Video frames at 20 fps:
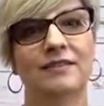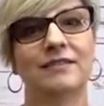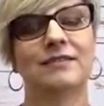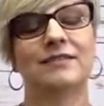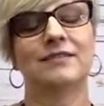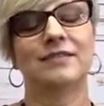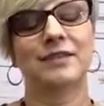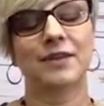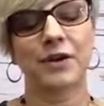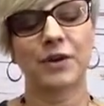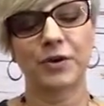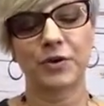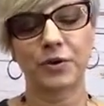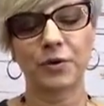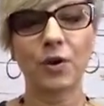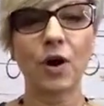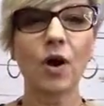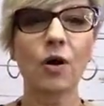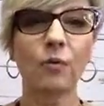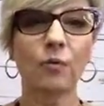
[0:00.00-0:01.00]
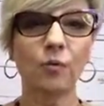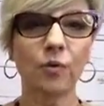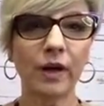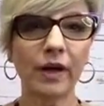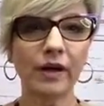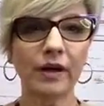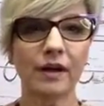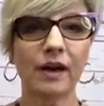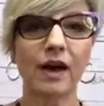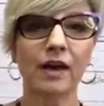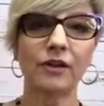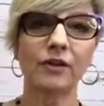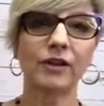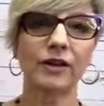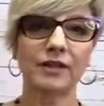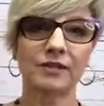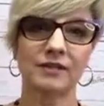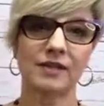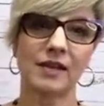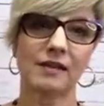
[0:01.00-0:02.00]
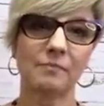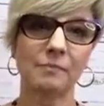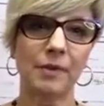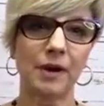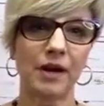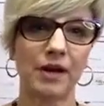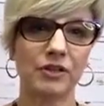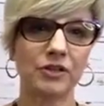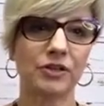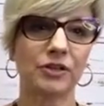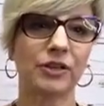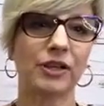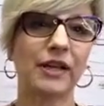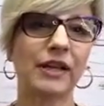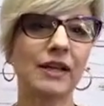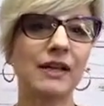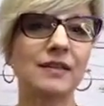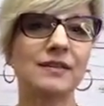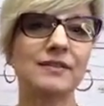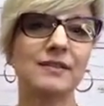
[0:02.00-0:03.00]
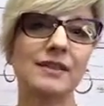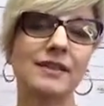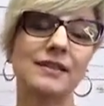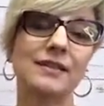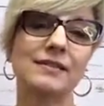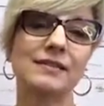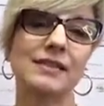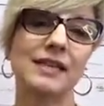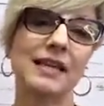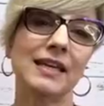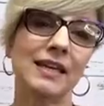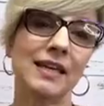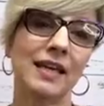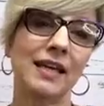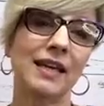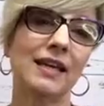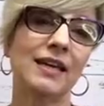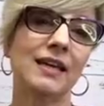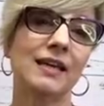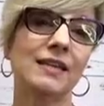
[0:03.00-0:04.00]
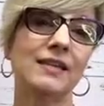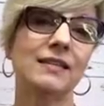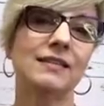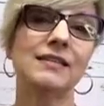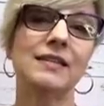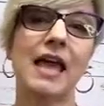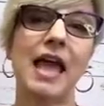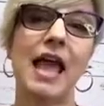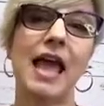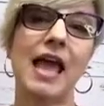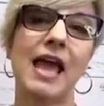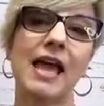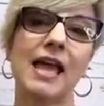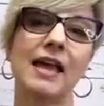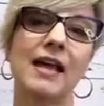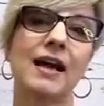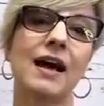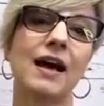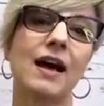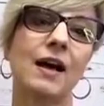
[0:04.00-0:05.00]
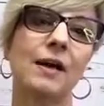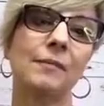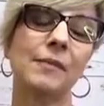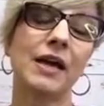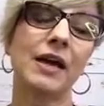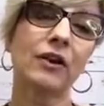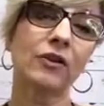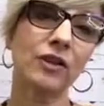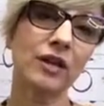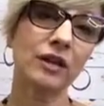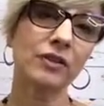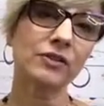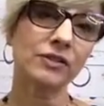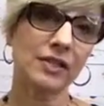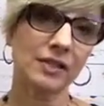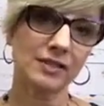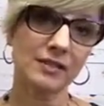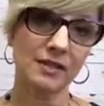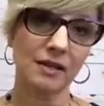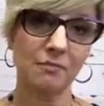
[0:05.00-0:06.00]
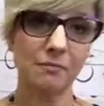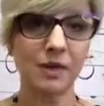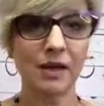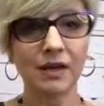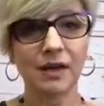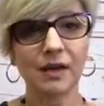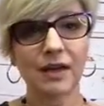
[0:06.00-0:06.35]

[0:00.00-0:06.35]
So what Color Extend Bonder is, is it is a um, hair care system